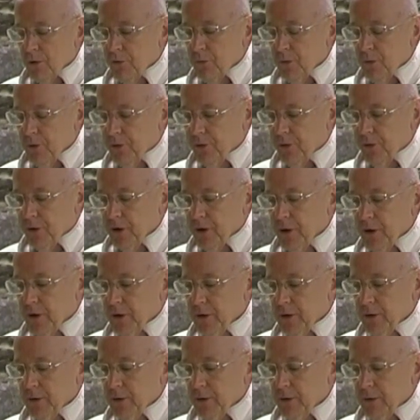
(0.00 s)
If we
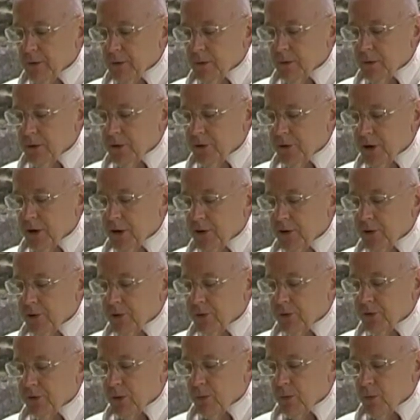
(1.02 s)
fear the death
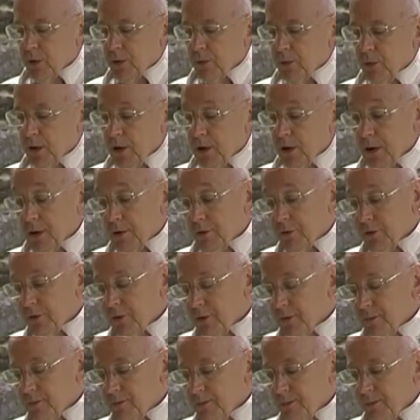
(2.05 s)
of someone we love,
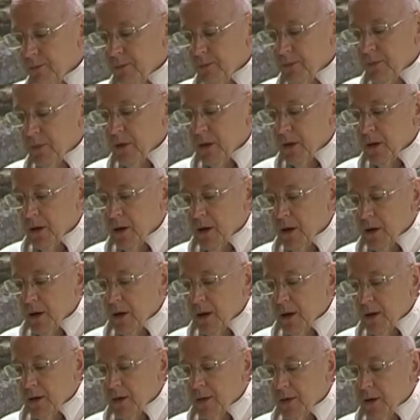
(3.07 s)

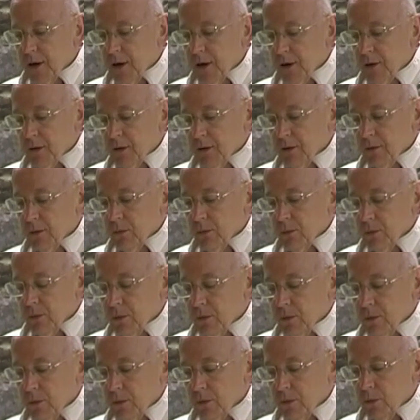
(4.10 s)
then
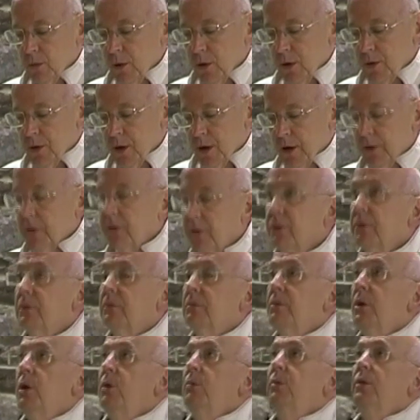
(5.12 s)
when that
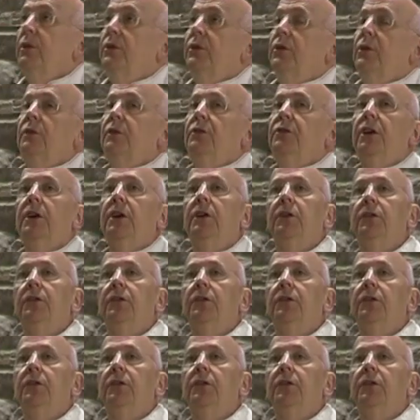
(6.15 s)
moment of